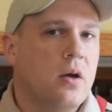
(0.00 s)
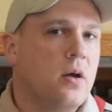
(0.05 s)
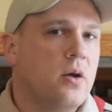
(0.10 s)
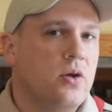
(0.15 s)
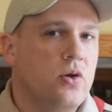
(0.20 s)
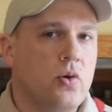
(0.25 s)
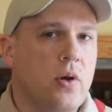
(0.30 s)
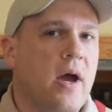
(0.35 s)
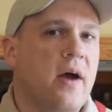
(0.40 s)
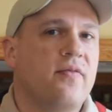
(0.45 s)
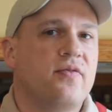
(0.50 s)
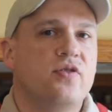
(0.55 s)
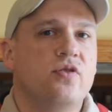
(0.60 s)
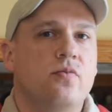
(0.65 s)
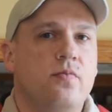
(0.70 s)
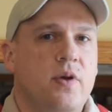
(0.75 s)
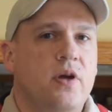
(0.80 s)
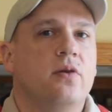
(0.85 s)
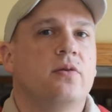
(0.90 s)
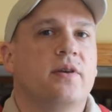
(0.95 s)
you have to
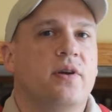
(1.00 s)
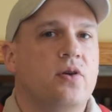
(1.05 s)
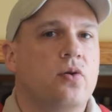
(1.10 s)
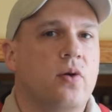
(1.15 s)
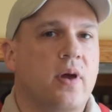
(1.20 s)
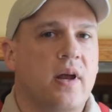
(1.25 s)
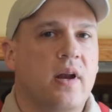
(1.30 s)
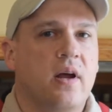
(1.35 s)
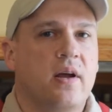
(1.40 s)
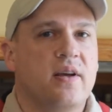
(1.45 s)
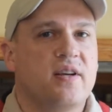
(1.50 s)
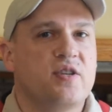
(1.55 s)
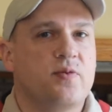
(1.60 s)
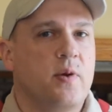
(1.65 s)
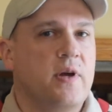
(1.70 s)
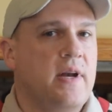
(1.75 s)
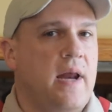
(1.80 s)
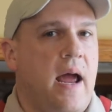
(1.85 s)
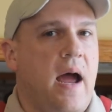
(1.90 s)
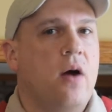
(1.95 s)
build it. You cannot
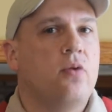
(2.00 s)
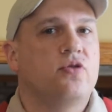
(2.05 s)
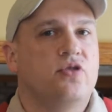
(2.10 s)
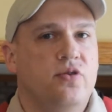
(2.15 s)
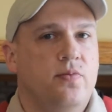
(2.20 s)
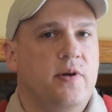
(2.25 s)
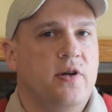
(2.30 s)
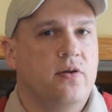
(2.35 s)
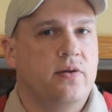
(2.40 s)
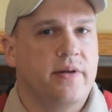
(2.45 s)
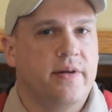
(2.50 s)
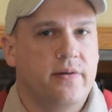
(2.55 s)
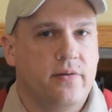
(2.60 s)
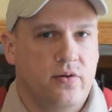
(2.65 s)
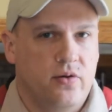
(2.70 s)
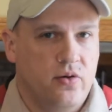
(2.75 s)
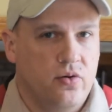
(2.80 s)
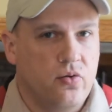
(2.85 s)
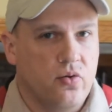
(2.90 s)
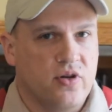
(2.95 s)
explain how to build it.
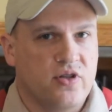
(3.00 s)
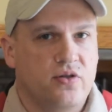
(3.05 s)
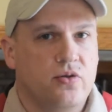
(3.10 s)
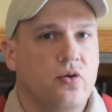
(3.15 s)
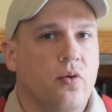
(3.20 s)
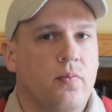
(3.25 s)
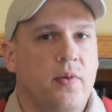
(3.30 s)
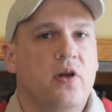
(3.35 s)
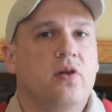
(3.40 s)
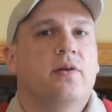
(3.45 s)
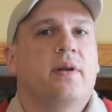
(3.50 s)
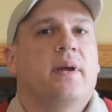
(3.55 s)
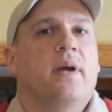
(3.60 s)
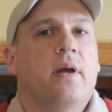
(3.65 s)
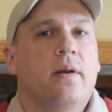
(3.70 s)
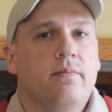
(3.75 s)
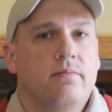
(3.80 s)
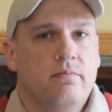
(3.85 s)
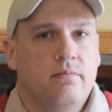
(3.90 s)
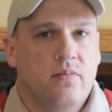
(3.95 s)
You're building
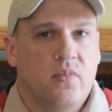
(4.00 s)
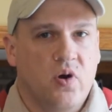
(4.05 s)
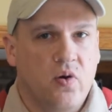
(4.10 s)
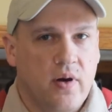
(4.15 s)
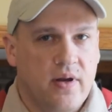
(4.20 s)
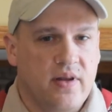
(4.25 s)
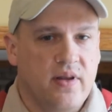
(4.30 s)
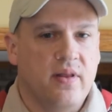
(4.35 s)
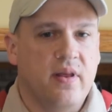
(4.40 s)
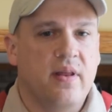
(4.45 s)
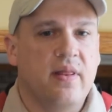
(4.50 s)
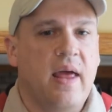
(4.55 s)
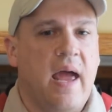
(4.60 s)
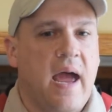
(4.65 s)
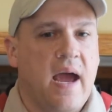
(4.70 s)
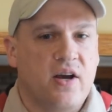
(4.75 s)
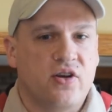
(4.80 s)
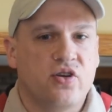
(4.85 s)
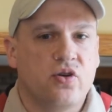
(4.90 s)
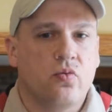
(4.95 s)
it. All right. The
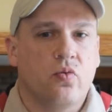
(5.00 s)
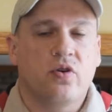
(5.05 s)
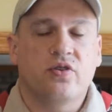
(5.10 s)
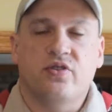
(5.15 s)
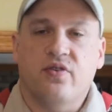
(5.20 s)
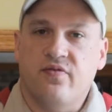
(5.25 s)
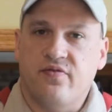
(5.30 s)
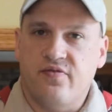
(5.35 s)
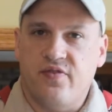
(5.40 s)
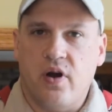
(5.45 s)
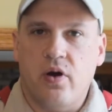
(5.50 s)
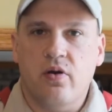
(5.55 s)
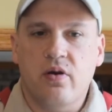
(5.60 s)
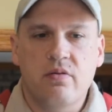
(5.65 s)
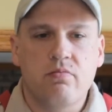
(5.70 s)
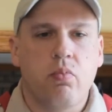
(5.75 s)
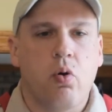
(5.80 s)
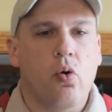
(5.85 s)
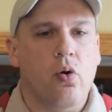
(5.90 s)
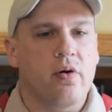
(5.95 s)
action words are very
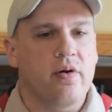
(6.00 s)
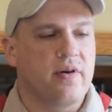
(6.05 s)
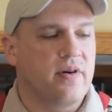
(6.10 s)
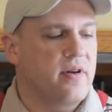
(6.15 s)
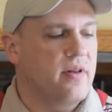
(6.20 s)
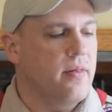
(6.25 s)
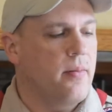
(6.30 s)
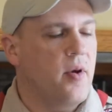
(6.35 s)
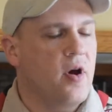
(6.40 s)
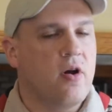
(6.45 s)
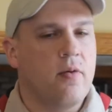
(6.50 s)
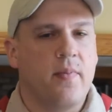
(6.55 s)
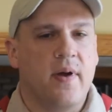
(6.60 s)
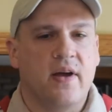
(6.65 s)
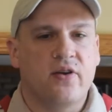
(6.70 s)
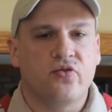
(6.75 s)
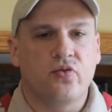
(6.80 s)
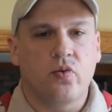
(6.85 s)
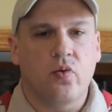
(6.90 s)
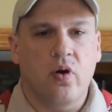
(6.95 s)
important in the merit
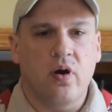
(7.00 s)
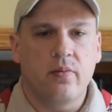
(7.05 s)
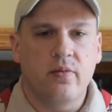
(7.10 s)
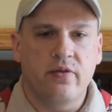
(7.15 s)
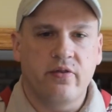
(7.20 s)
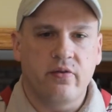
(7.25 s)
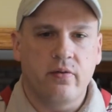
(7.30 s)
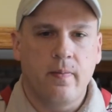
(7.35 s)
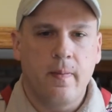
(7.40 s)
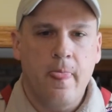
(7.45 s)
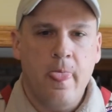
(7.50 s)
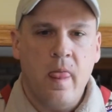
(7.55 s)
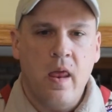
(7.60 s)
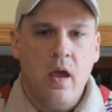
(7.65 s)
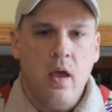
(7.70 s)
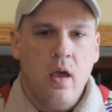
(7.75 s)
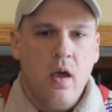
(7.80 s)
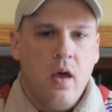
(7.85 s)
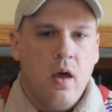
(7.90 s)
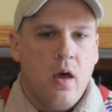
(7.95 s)
badge requirements.
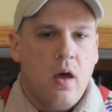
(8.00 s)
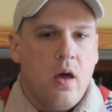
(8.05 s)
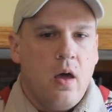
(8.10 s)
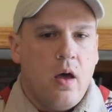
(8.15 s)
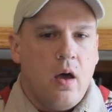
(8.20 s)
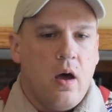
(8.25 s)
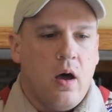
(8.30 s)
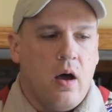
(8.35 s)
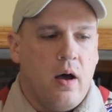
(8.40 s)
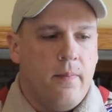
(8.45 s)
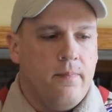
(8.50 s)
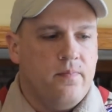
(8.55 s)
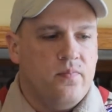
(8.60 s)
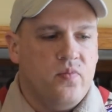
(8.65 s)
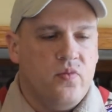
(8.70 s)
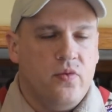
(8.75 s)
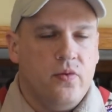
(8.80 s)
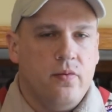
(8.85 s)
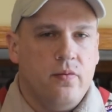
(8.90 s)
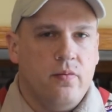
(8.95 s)

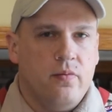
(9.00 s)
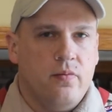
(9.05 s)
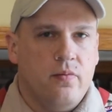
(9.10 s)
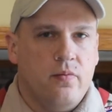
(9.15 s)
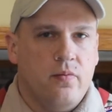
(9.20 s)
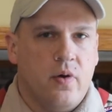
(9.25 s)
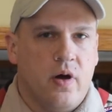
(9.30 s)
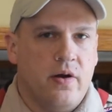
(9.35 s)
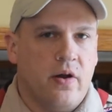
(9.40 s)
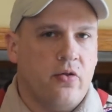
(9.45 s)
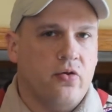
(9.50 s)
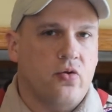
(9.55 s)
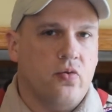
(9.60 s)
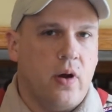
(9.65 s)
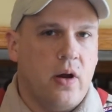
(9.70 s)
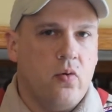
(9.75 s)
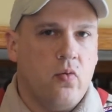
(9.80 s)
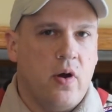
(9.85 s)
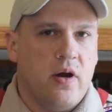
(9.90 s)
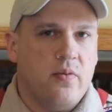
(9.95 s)
Another
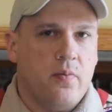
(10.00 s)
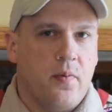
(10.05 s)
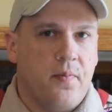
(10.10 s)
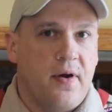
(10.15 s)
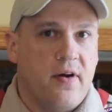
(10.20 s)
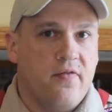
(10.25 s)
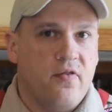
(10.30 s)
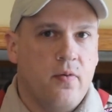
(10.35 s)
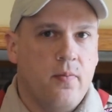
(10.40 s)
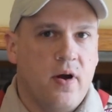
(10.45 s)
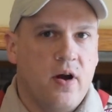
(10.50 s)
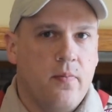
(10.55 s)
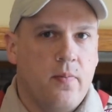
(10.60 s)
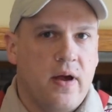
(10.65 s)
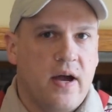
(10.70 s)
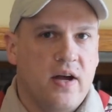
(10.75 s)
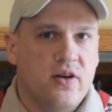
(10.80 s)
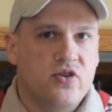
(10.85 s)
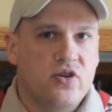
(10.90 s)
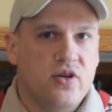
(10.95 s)
great way to prepare for a merit badge